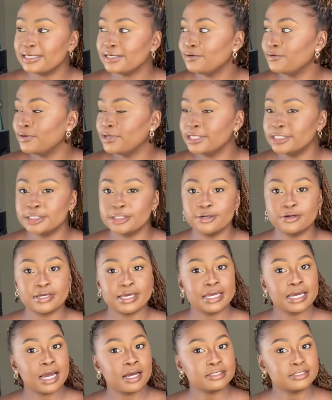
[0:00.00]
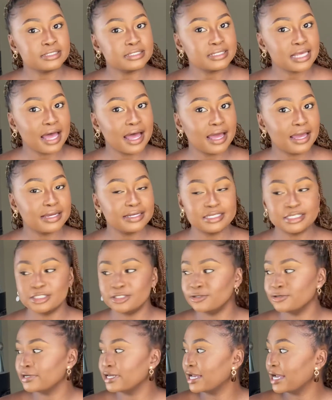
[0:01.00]
He's looking outside. He's
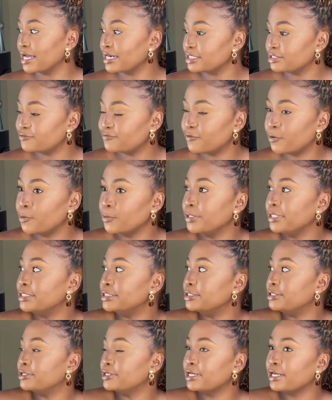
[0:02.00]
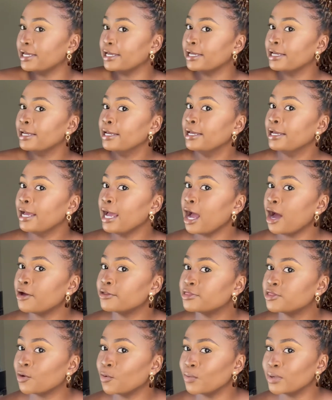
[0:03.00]
looking at his phone. He's looking out
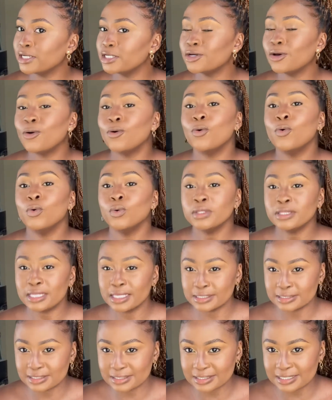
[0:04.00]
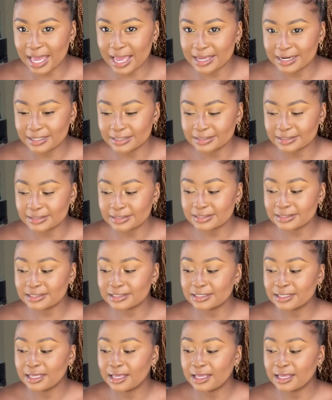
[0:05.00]
the window. There's silence.